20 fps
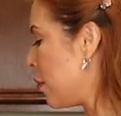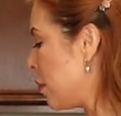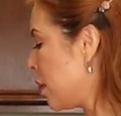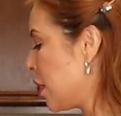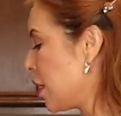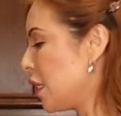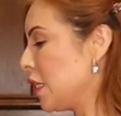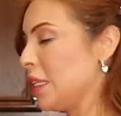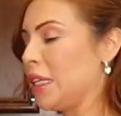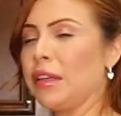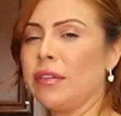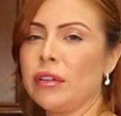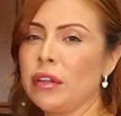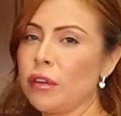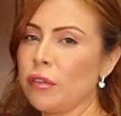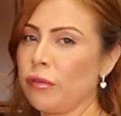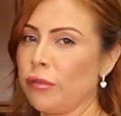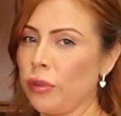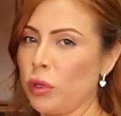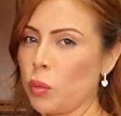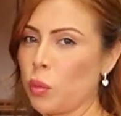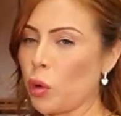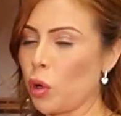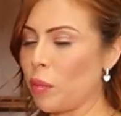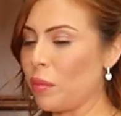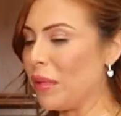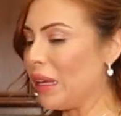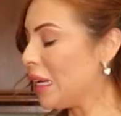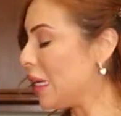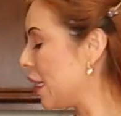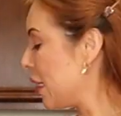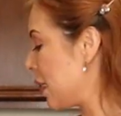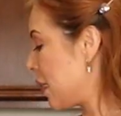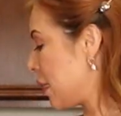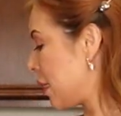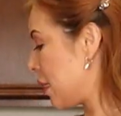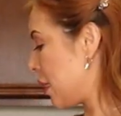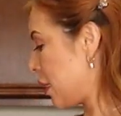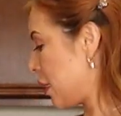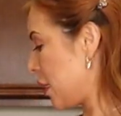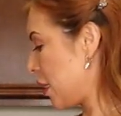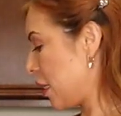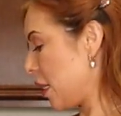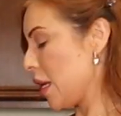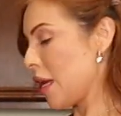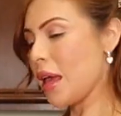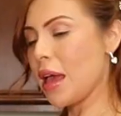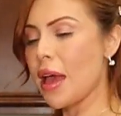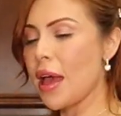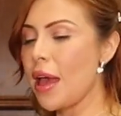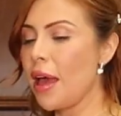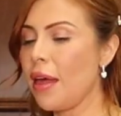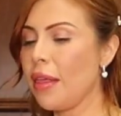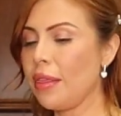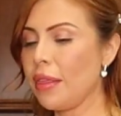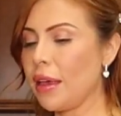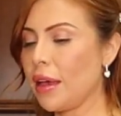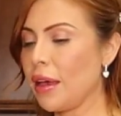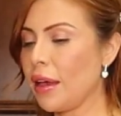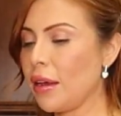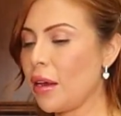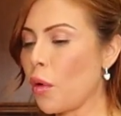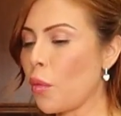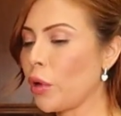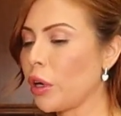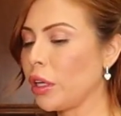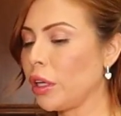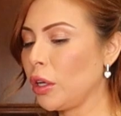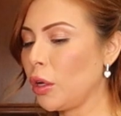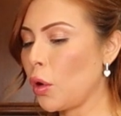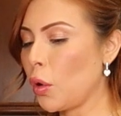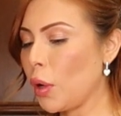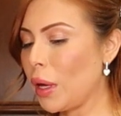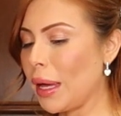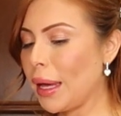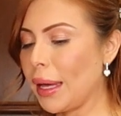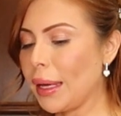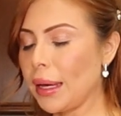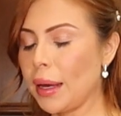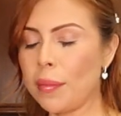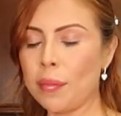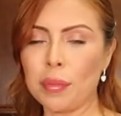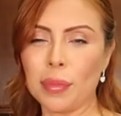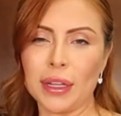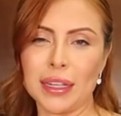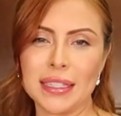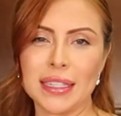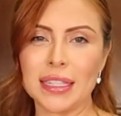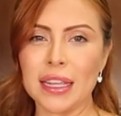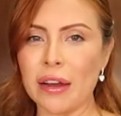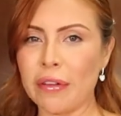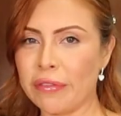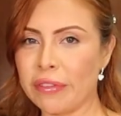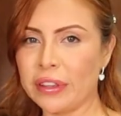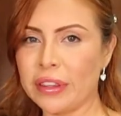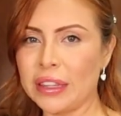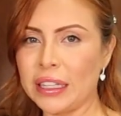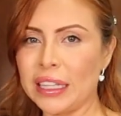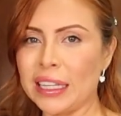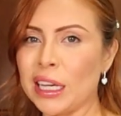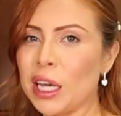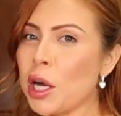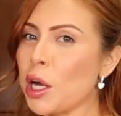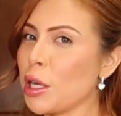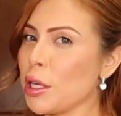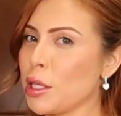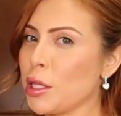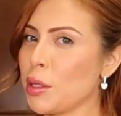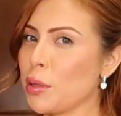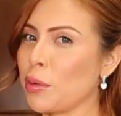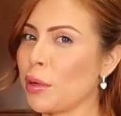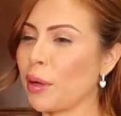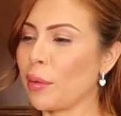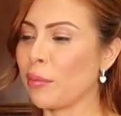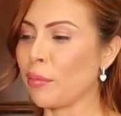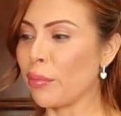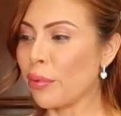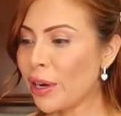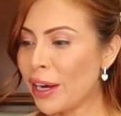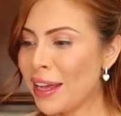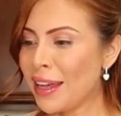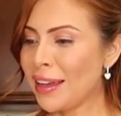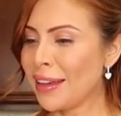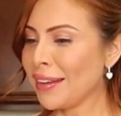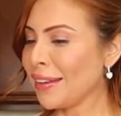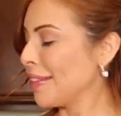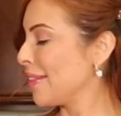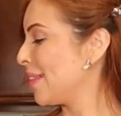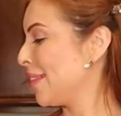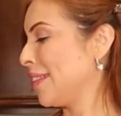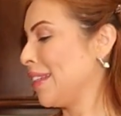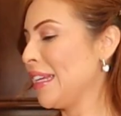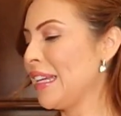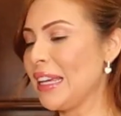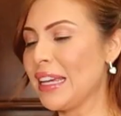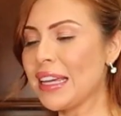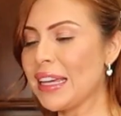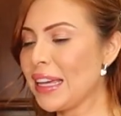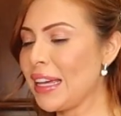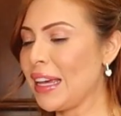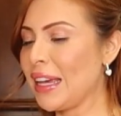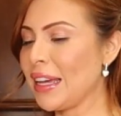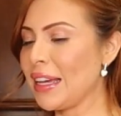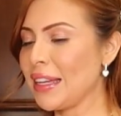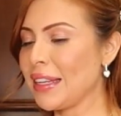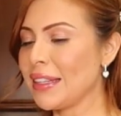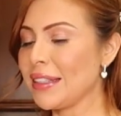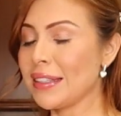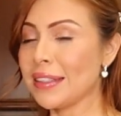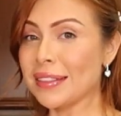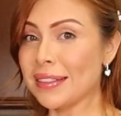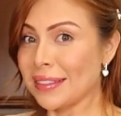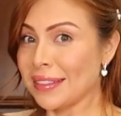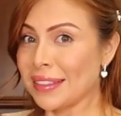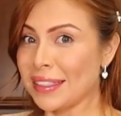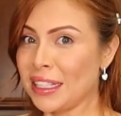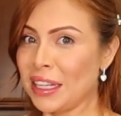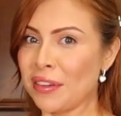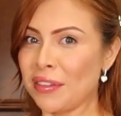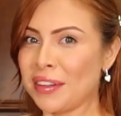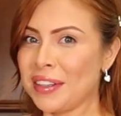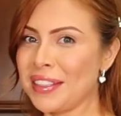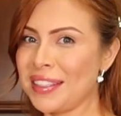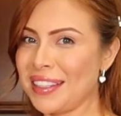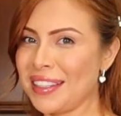I'm just going to give it a few more minutes, and then we're going to go ahead and place everything onto our bread and give it a